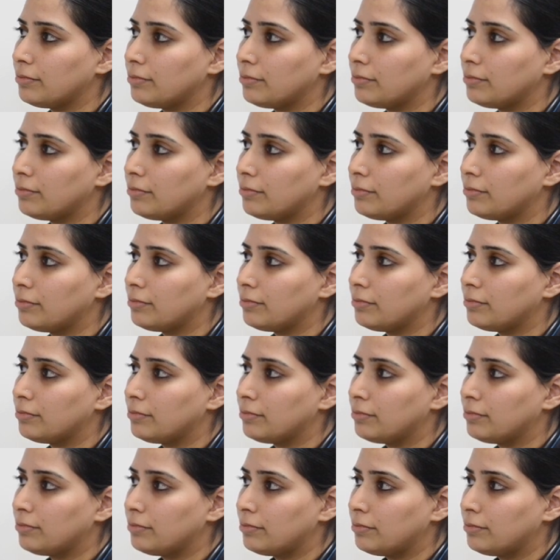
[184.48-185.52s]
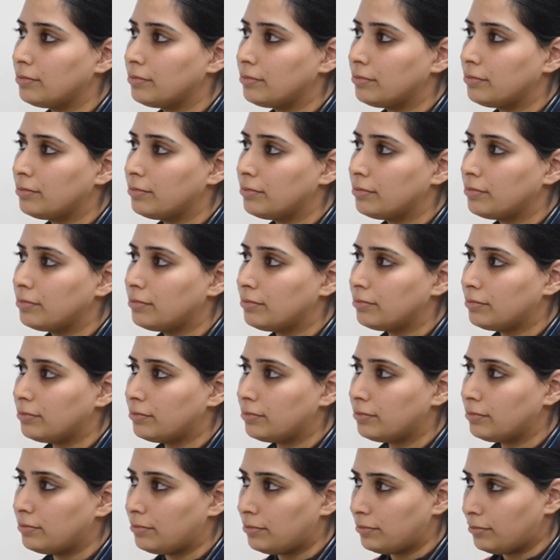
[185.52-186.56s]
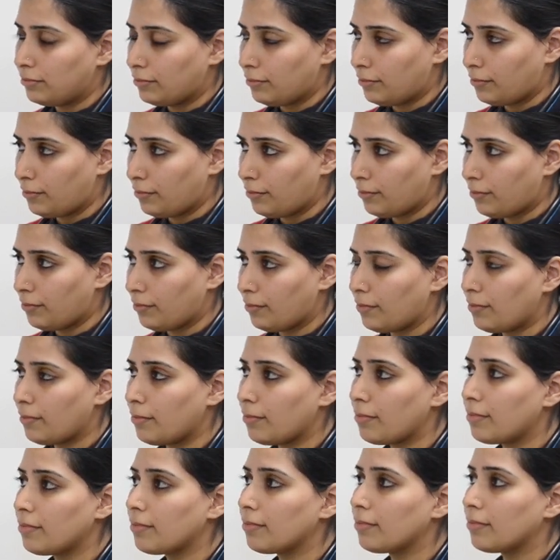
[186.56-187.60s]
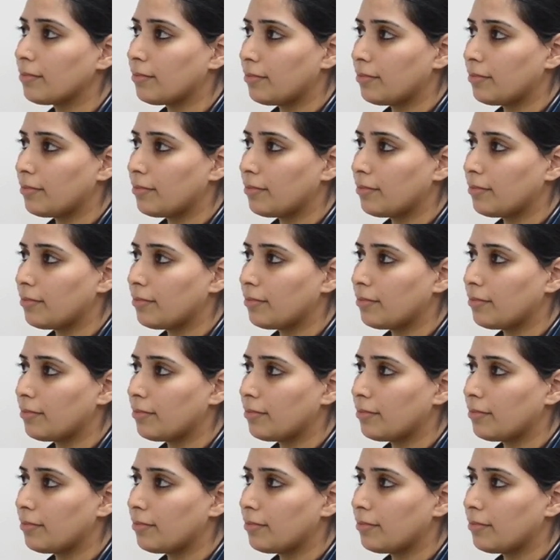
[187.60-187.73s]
[no speech]